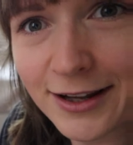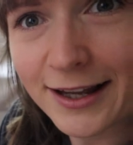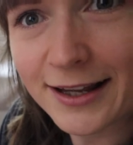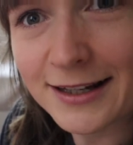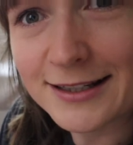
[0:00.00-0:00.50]

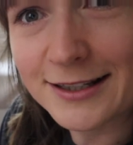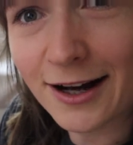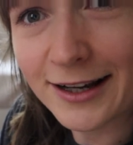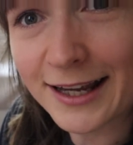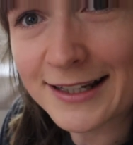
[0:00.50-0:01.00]
like
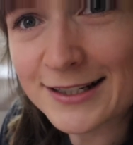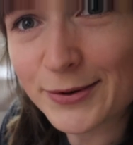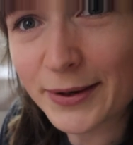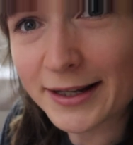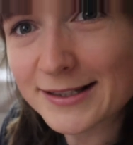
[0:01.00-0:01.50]
dug
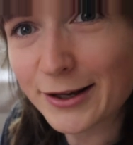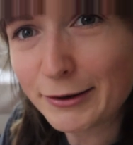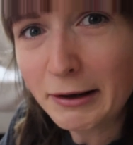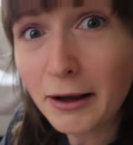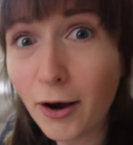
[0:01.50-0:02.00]
into it,
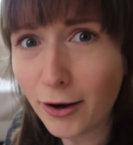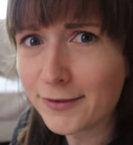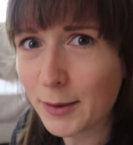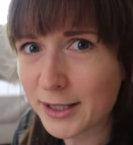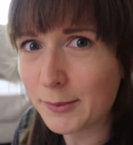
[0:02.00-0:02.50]
so
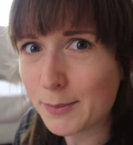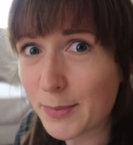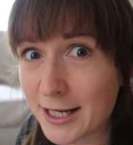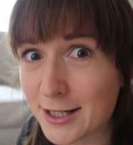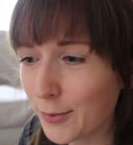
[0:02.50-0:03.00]
hopefully I'm going to be
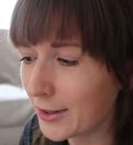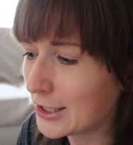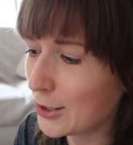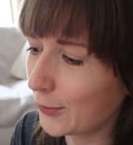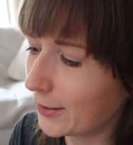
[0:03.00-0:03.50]
better with the
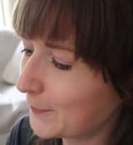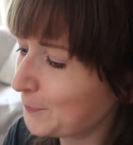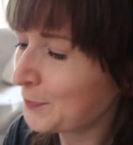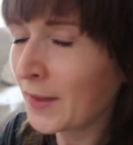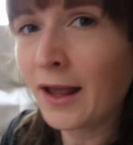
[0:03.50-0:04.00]
new one.
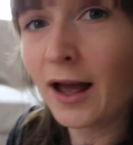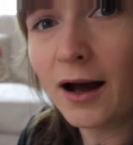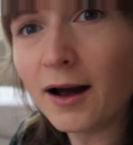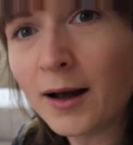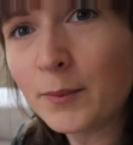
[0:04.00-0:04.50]

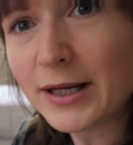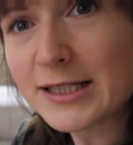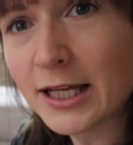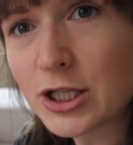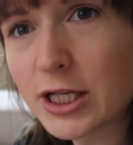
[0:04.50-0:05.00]
But
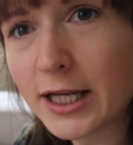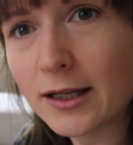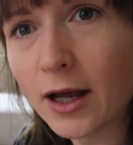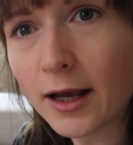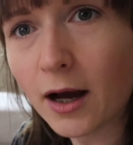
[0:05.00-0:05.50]

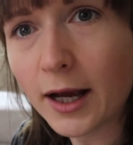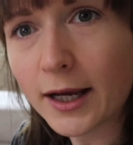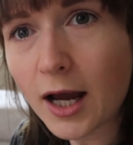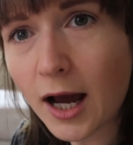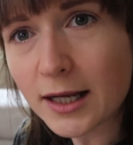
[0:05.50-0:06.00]
essentially, like, I
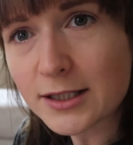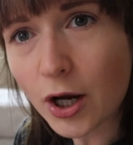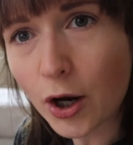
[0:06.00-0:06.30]
cut